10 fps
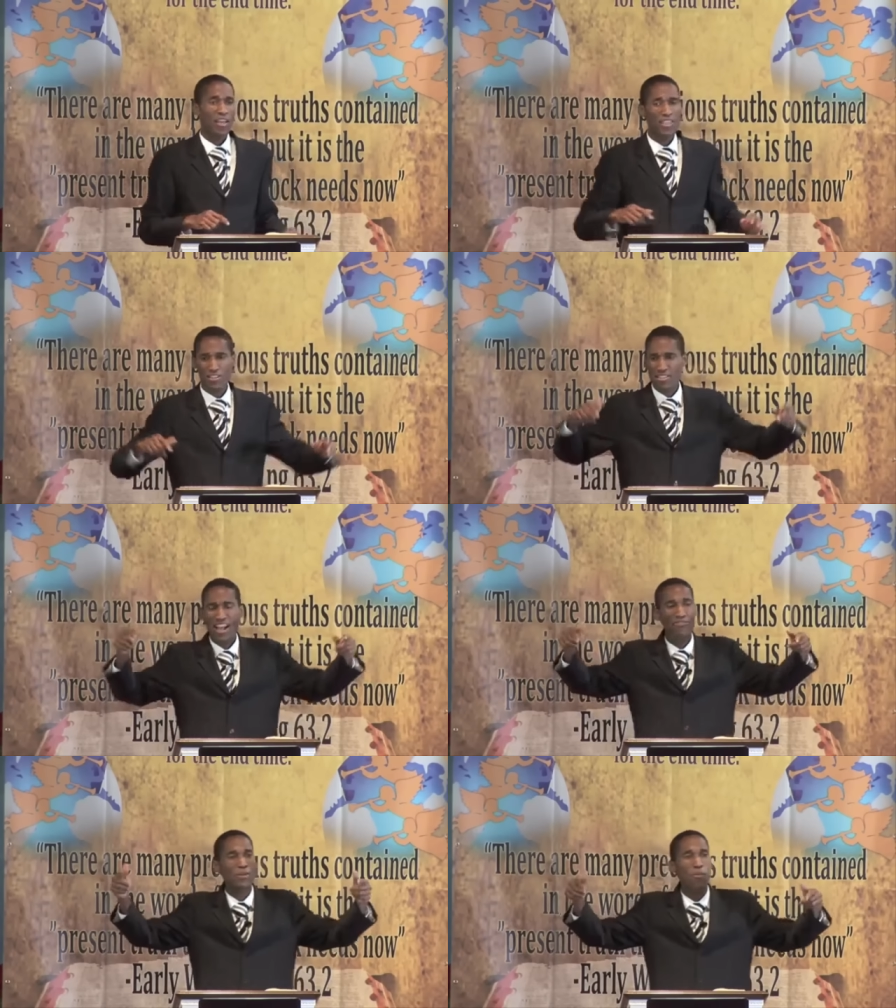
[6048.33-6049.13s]
The
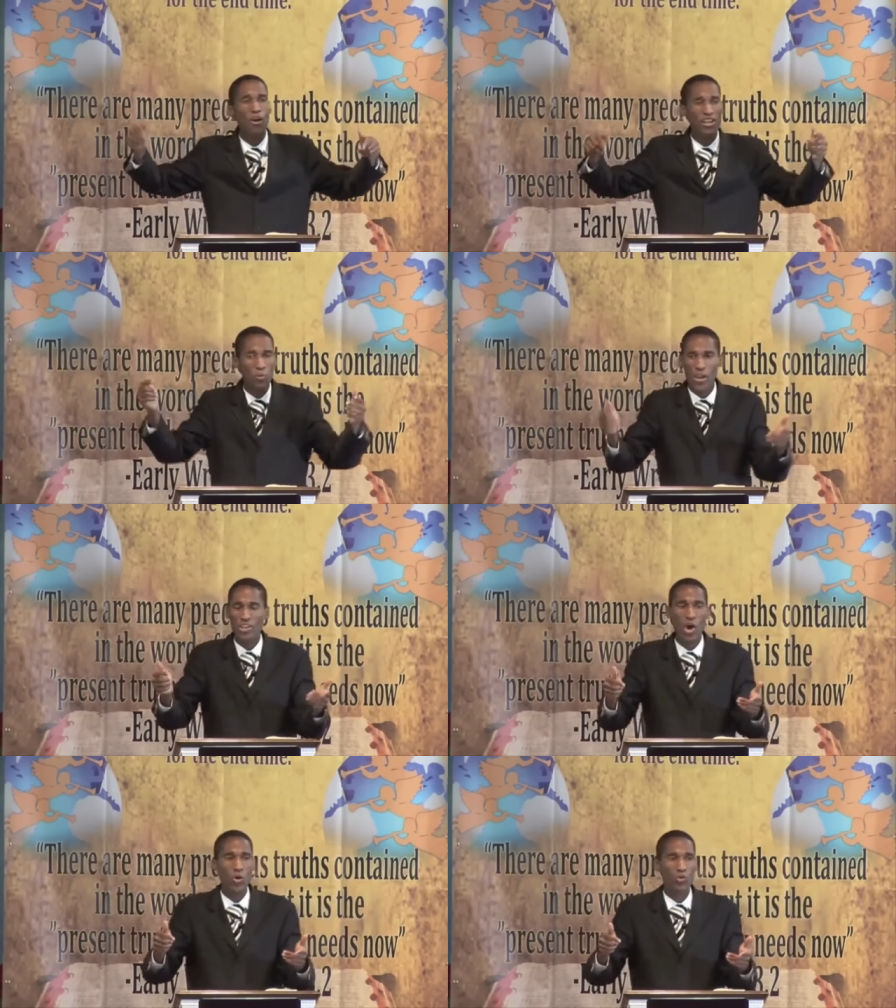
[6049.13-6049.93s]
self-supported
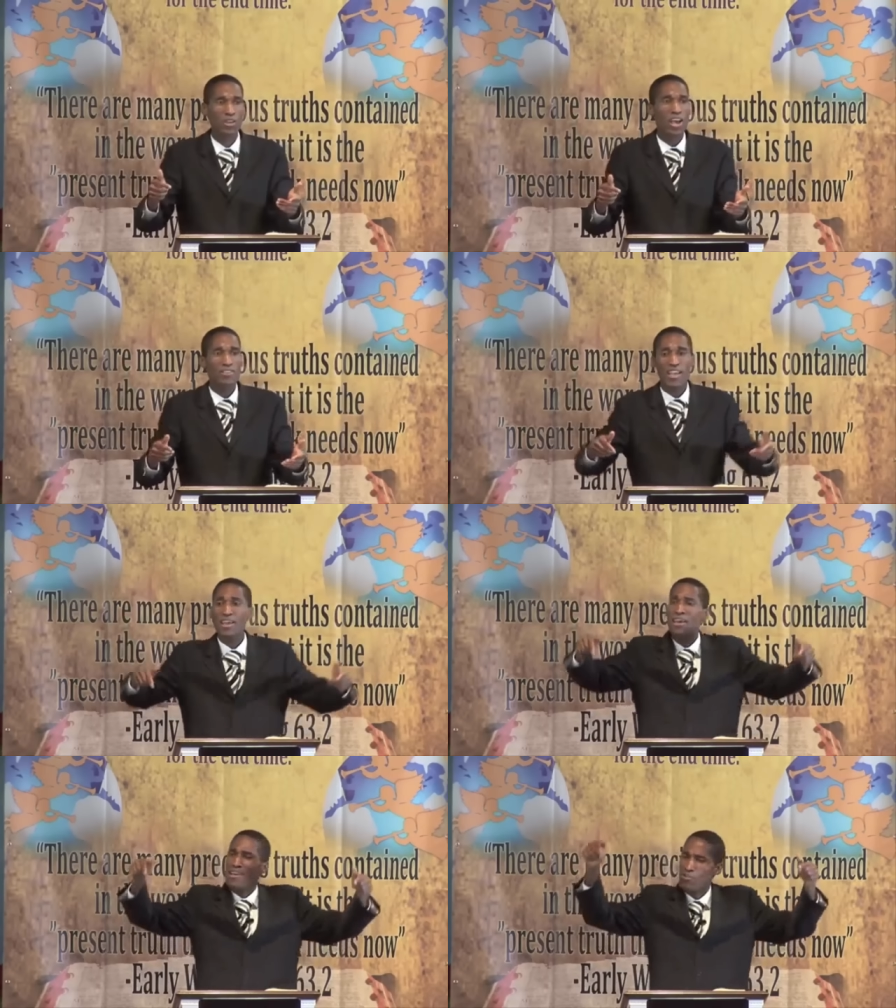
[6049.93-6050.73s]
widows
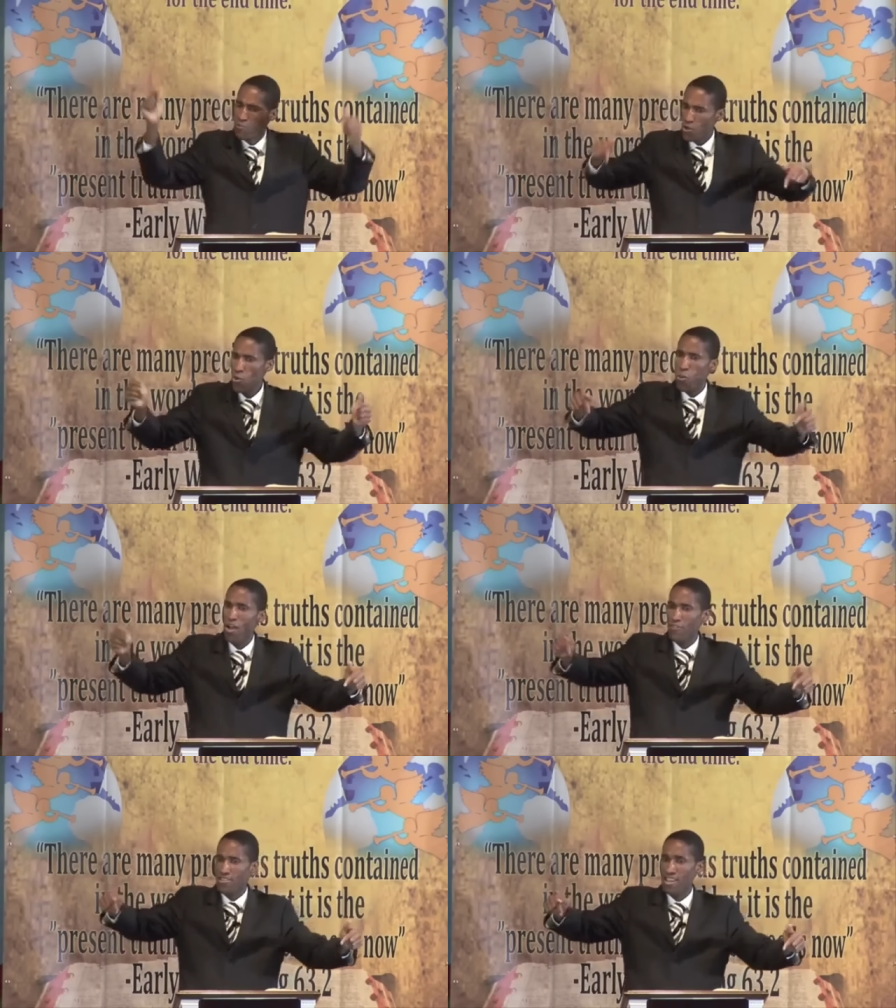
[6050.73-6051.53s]
say, spirit of
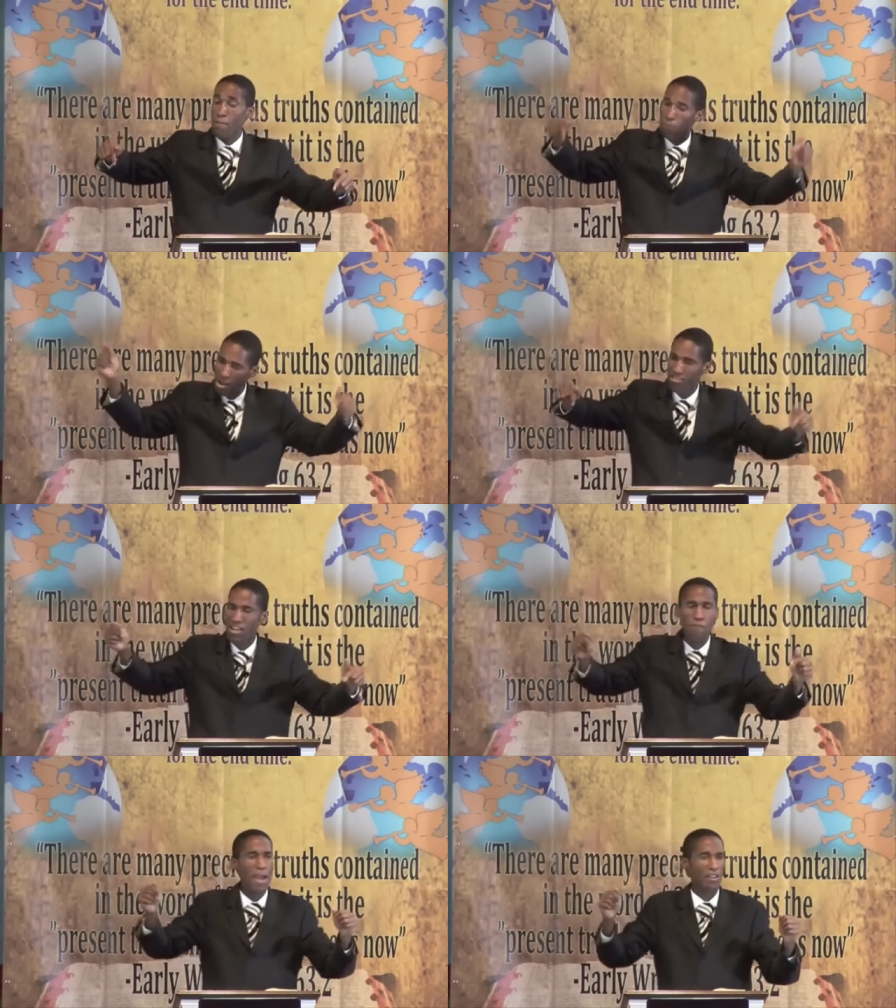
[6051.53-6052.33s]
prophecy must
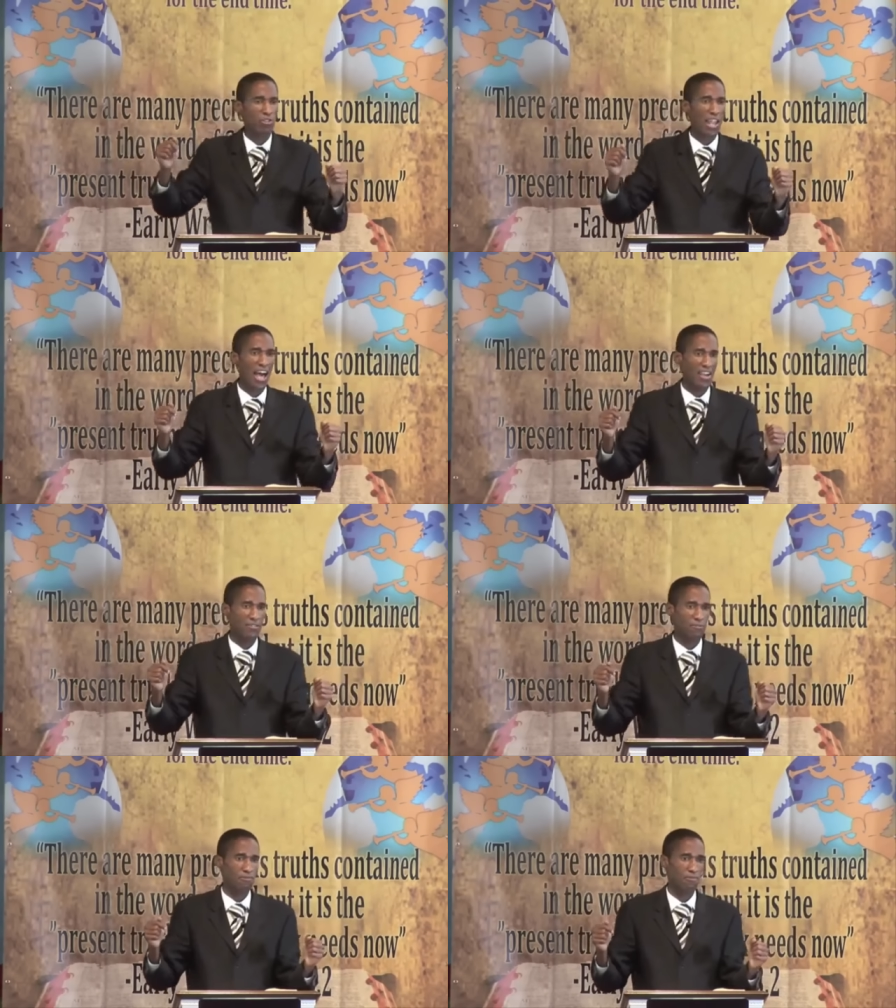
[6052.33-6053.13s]
come back to
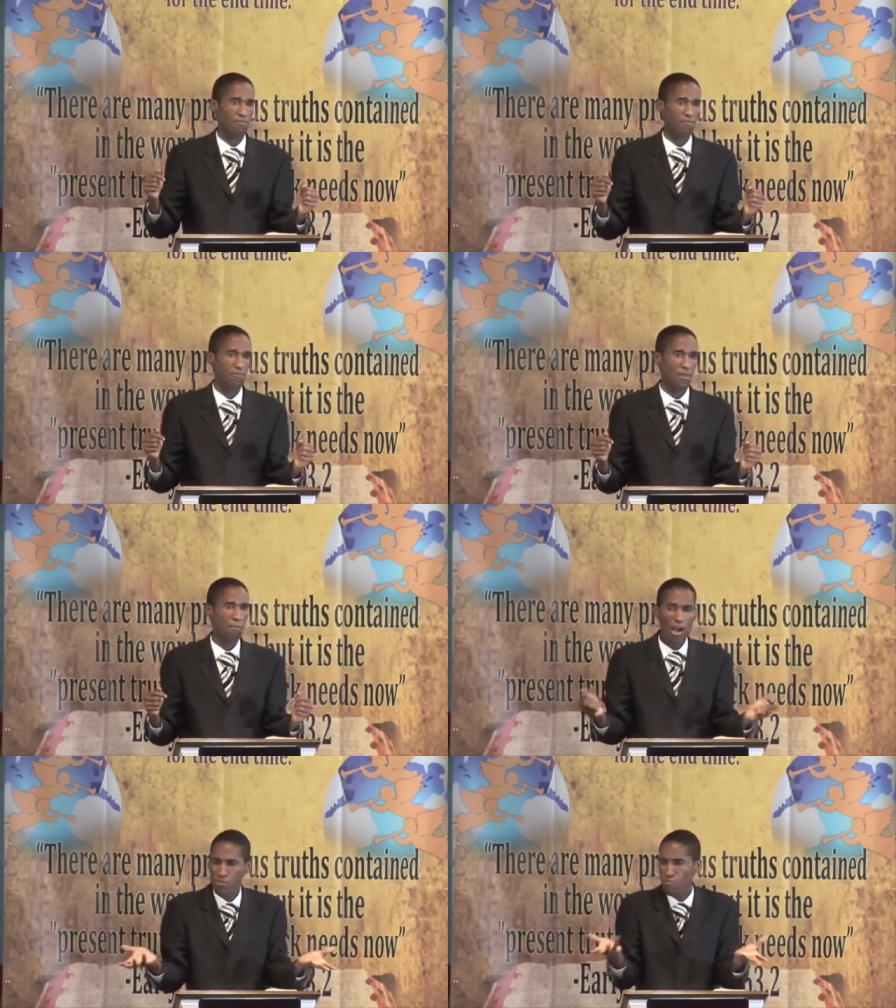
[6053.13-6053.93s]
life
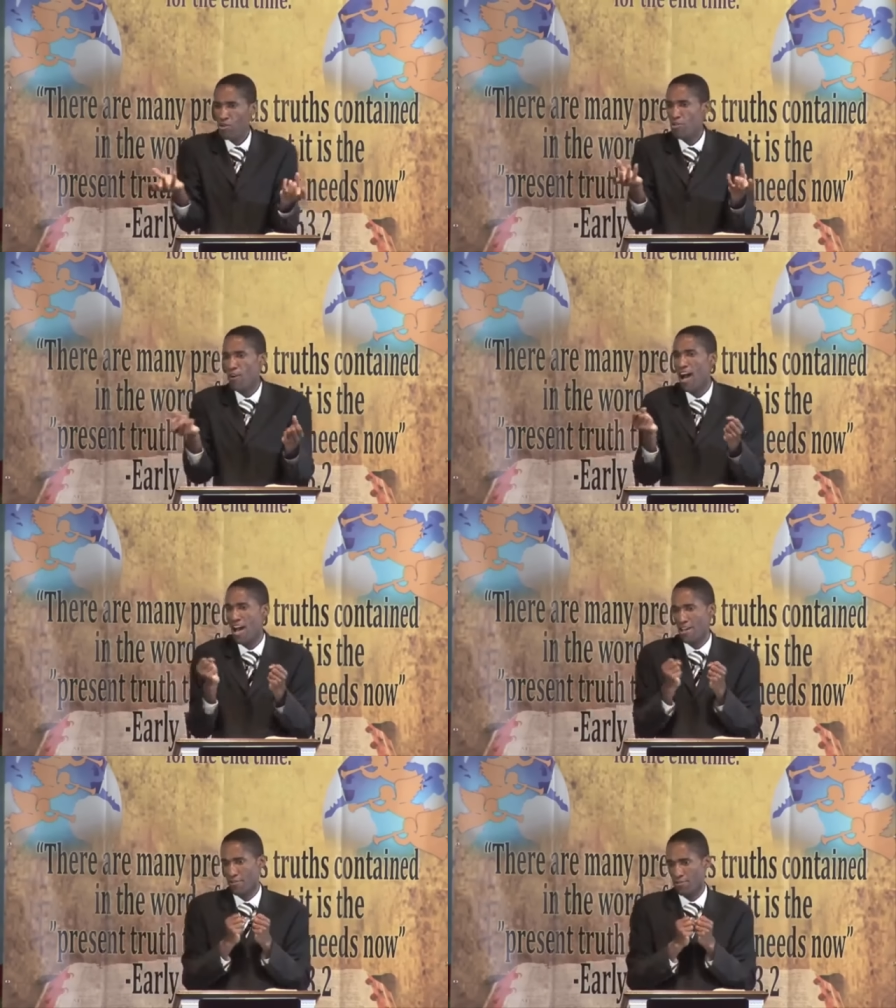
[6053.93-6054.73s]
must be
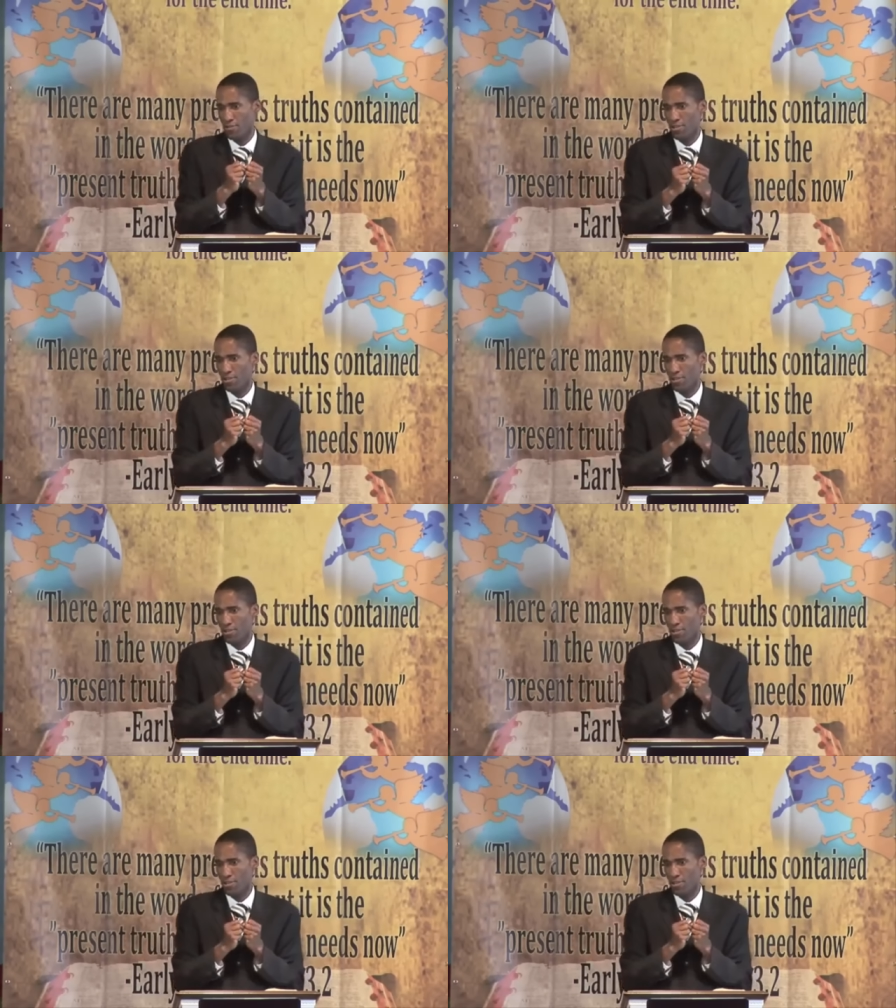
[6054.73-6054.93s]
revived.